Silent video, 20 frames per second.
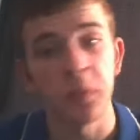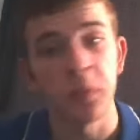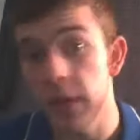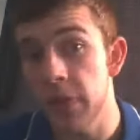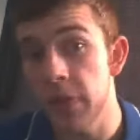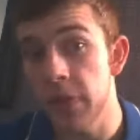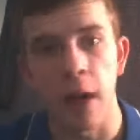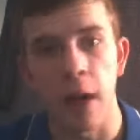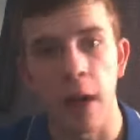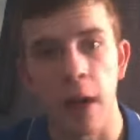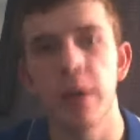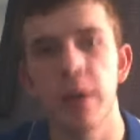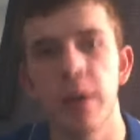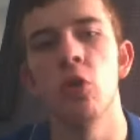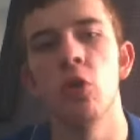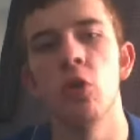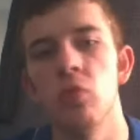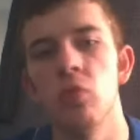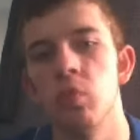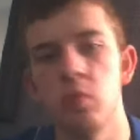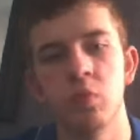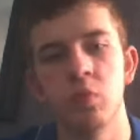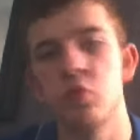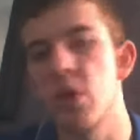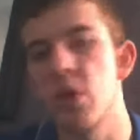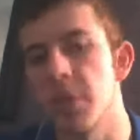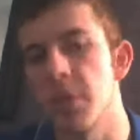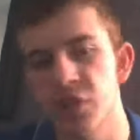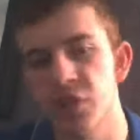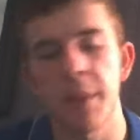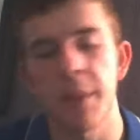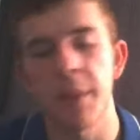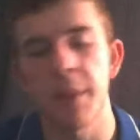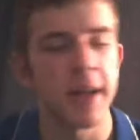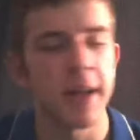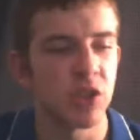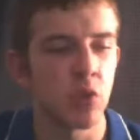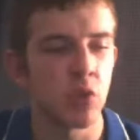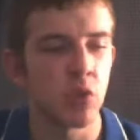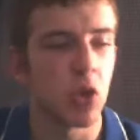and that'll kill pretty much a
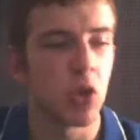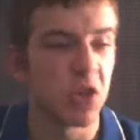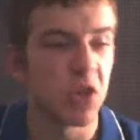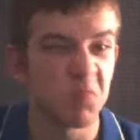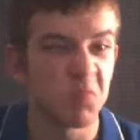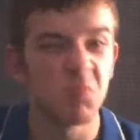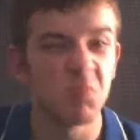10-man squad.